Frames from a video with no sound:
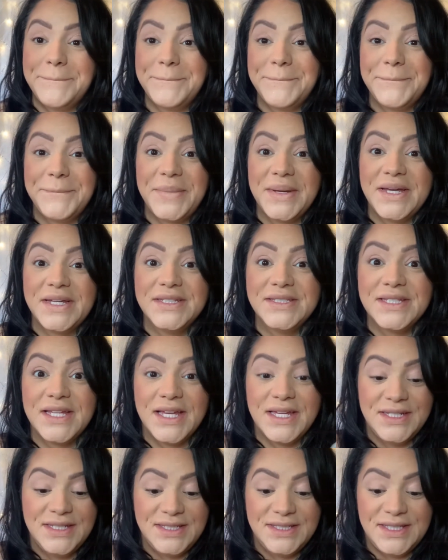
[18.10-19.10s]
but
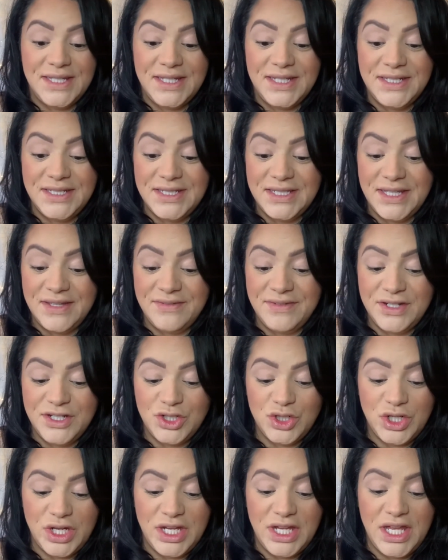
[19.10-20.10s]
I decided to give it a
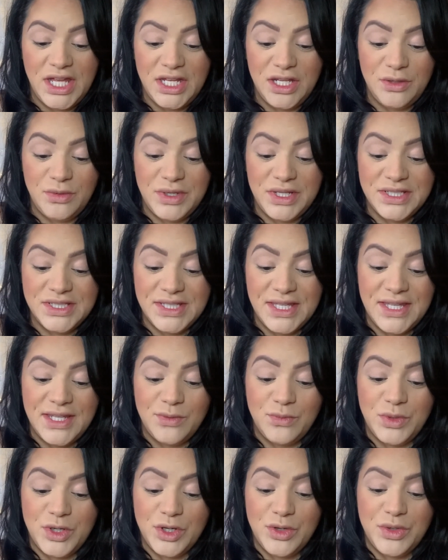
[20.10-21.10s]
try anyways,
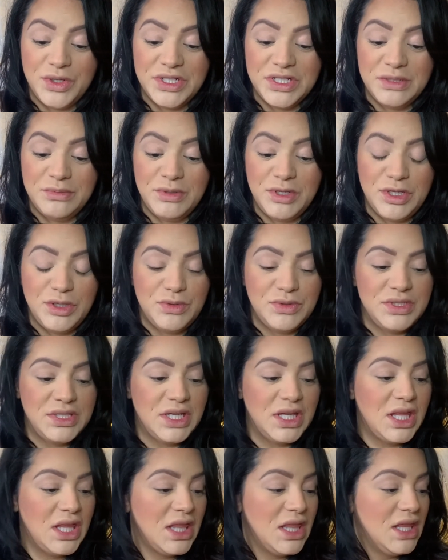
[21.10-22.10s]
and we're going to be
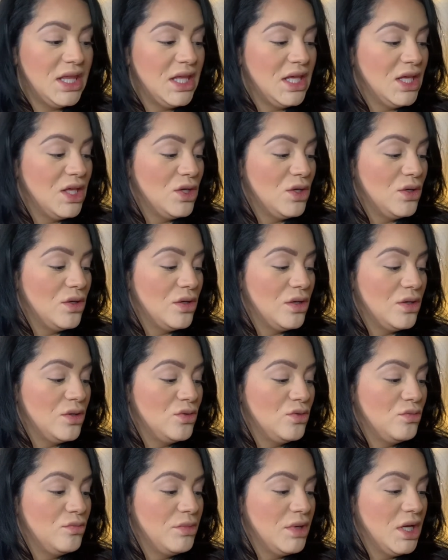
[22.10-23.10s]
using the
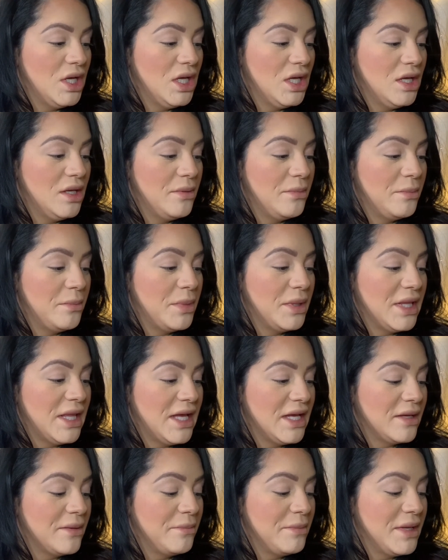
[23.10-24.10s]
Uoma
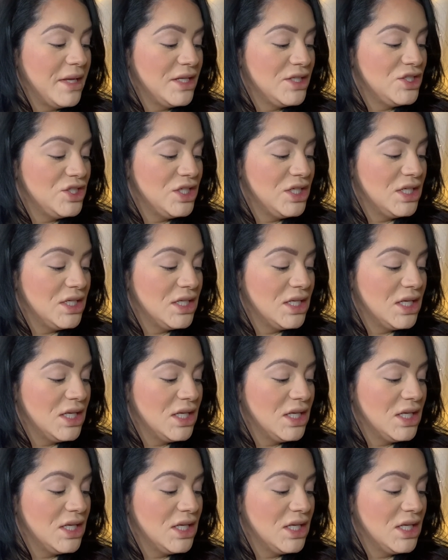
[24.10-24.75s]
Black Magic